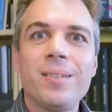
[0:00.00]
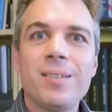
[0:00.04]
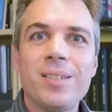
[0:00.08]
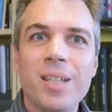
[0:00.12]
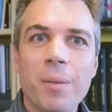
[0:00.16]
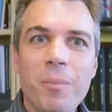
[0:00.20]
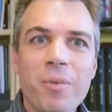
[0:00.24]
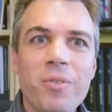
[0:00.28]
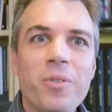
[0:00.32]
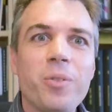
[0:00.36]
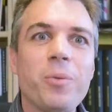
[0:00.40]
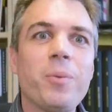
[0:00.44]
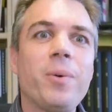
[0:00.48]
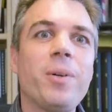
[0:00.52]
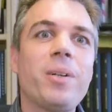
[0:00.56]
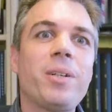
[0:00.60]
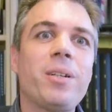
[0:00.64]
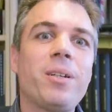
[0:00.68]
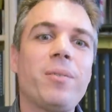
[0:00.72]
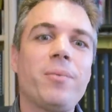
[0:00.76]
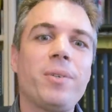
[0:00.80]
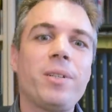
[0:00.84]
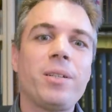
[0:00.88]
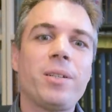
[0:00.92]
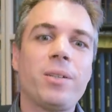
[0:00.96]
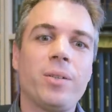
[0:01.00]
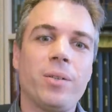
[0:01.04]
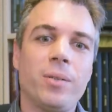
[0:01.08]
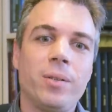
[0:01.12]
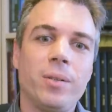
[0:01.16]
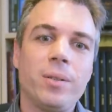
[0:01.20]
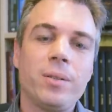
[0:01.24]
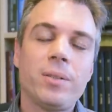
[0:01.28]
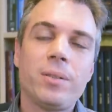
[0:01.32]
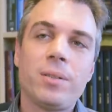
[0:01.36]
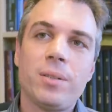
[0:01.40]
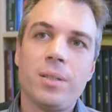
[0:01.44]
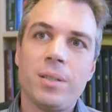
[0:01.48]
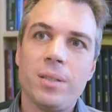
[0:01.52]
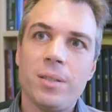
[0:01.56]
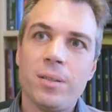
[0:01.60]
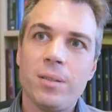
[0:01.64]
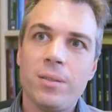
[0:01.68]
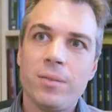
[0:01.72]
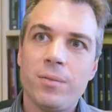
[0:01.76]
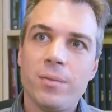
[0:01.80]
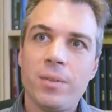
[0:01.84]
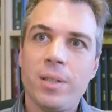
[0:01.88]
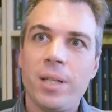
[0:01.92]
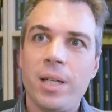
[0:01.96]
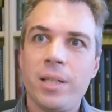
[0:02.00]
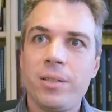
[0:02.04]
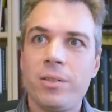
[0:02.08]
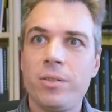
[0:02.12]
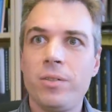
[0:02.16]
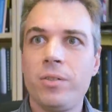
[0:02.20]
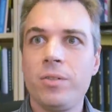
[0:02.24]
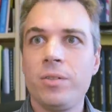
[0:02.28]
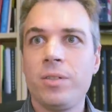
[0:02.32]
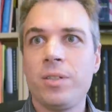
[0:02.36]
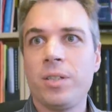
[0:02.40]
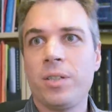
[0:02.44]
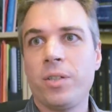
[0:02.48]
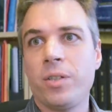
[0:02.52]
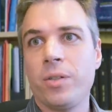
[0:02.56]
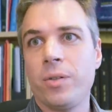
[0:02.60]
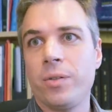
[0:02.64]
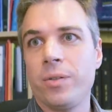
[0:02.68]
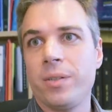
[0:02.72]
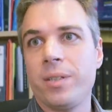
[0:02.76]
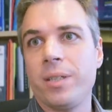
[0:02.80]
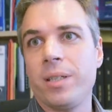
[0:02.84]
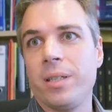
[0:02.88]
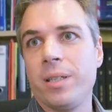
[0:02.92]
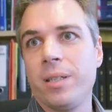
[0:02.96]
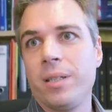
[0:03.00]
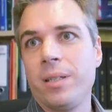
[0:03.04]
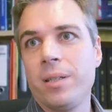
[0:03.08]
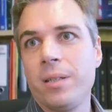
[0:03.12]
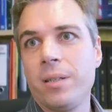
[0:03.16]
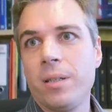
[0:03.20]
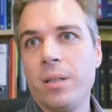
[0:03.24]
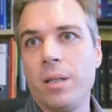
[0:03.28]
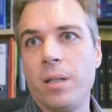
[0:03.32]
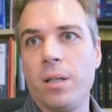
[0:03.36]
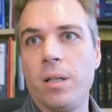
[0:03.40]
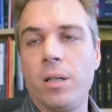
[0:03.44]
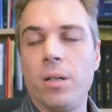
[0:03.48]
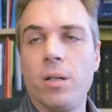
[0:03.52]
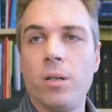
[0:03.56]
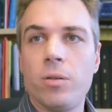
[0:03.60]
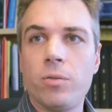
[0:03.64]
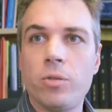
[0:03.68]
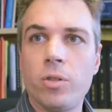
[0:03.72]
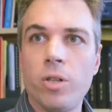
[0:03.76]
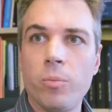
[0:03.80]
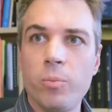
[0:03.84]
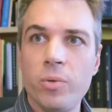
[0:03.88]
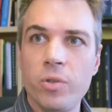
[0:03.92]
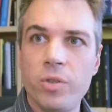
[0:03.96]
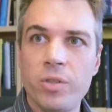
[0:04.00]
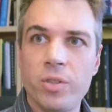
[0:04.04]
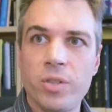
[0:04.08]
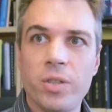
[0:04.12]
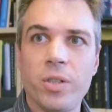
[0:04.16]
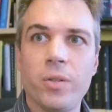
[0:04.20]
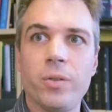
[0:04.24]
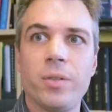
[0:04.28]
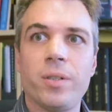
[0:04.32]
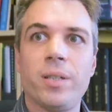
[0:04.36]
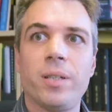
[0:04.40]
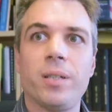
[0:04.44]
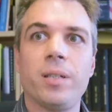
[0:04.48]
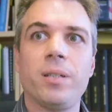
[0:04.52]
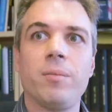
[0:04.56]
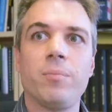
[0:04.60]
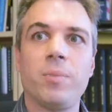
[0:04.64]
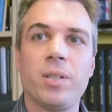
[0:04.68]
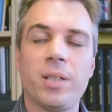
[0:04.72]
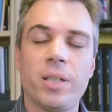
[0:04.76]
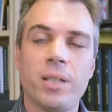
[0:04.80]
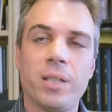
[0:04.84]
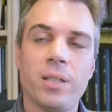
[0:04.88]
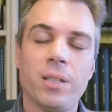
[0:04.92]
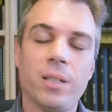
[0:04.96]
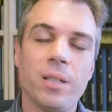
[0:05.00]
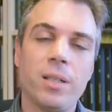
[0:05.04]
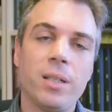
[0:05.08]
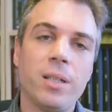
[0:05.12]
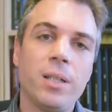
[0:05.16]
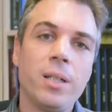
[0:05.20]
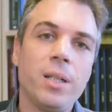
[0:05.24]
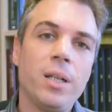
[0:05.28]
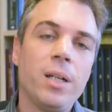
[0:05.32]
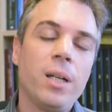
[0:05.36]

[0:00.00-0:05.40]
Some of the work we do is uh, related to security, uh, to computer security in particular.